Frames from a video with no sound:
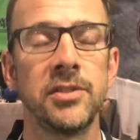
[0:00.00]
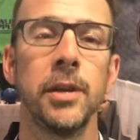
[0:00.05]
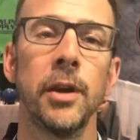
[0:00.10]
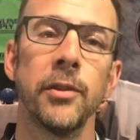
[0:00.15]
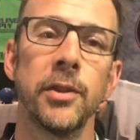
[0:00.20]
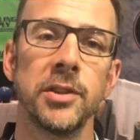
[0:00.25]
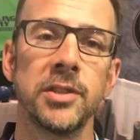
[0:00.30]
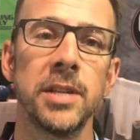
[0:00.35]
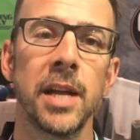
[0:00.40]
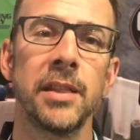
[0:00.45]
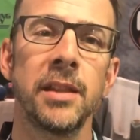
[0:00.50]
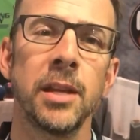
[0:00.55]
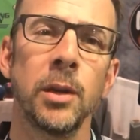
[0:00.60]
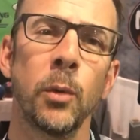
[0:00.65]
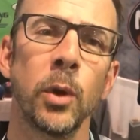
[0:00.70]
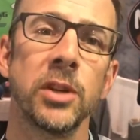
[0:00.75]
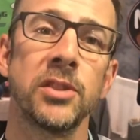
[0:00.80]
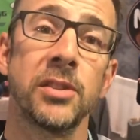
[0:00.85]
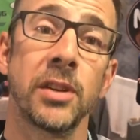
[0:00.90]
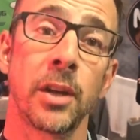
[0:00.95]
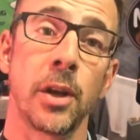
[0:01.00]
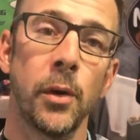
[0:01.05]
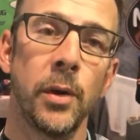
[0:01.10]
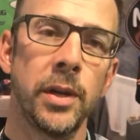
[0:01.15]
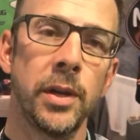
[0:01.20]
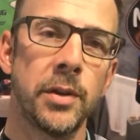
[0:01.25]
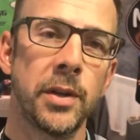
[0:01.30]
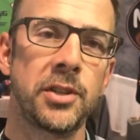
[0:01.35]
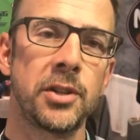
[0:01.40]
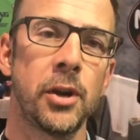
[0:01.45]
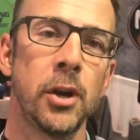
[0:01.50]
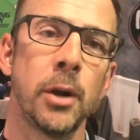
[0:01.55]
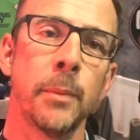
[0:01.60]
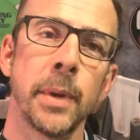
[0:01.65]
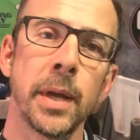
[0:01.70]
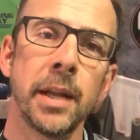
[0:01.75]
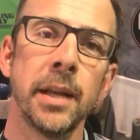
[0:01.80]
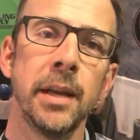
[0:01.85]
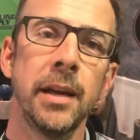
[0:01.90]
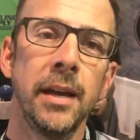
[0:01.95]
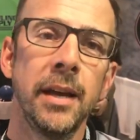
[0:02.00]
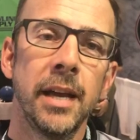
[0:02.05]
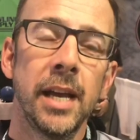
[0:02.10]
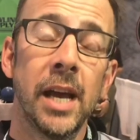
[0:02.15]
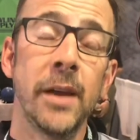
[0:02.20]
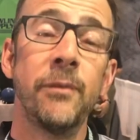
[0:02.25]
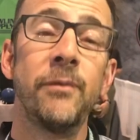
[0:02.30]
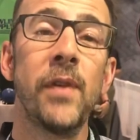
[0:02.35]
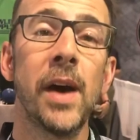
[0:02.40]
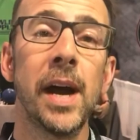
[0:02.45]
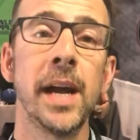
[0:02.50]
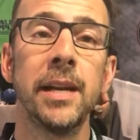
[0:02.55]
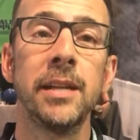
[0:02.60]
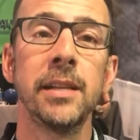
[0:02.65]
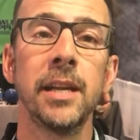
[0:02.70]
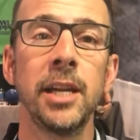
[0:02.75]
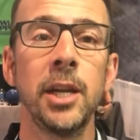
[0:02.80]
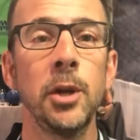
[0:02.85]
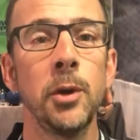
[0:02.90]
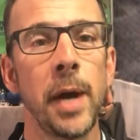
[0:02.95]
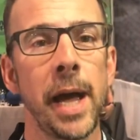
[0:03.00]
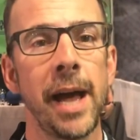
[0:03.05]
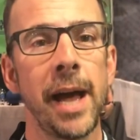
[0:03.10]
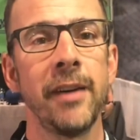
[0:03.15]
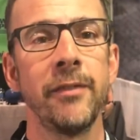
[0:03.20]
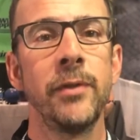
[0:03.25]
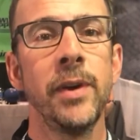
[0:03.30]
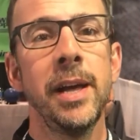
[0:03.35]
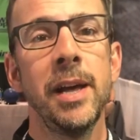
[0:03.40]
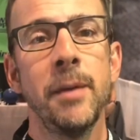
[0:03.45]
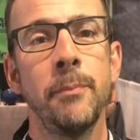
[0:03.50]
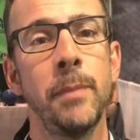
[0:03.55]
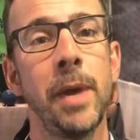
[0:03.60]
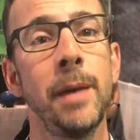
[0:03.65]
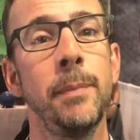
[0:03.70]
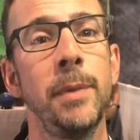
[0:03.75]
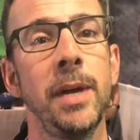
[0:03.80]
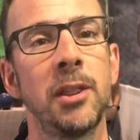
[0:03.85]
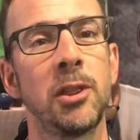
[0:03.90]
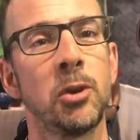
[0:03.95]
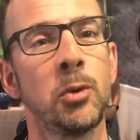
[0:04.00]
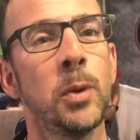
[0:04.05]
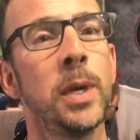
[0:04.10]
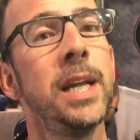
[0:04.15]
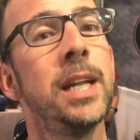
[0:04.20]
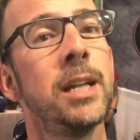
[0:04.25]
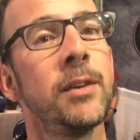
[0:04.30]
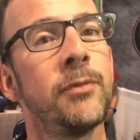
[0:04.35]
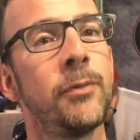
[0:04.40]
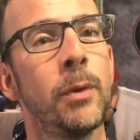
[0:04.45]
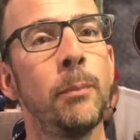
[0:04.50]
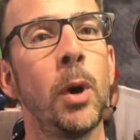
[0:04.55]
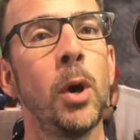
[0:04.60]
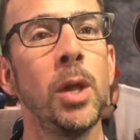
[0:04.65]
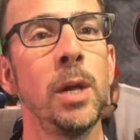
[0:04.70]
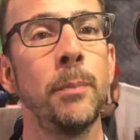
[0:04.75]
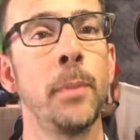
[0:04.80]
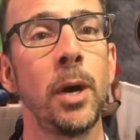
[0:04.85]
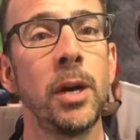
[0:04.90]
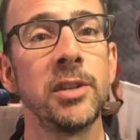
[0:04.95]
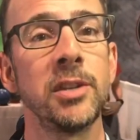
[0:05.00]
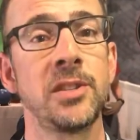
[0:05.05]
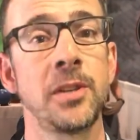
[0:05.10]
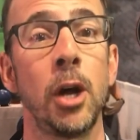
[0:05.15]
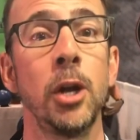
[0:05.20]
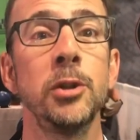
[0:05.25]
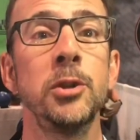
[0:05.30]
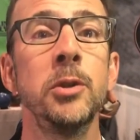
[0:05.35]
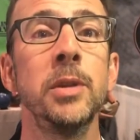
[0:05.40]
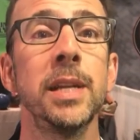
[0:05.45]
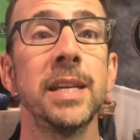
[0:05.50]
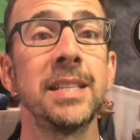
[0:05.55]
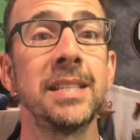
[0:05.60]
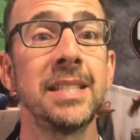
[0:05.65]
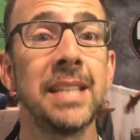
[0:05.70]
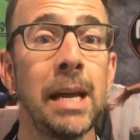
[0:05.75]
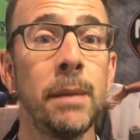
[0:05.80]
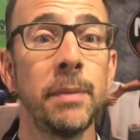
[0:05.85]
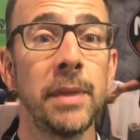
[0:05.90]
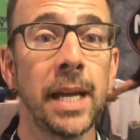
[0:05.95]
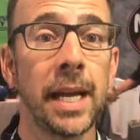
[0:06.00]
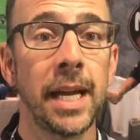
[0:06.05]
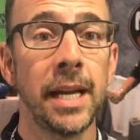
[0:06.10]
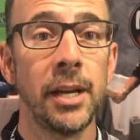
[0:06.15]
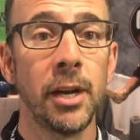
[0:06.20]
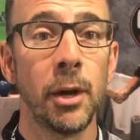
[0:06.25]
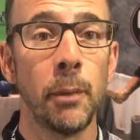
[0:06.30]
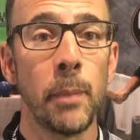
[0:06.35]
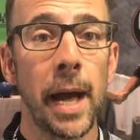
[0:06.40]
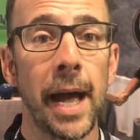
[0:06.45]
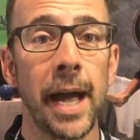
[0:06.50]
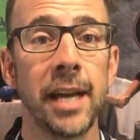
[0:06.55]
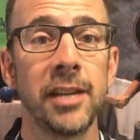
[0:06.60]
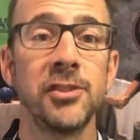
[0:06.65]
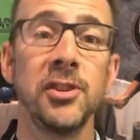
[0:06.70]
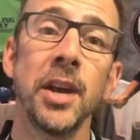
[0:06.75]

There's nothing worse than going to a tournament and finding that you have maybe 3 different bowling balls that all do the same thing in your bag.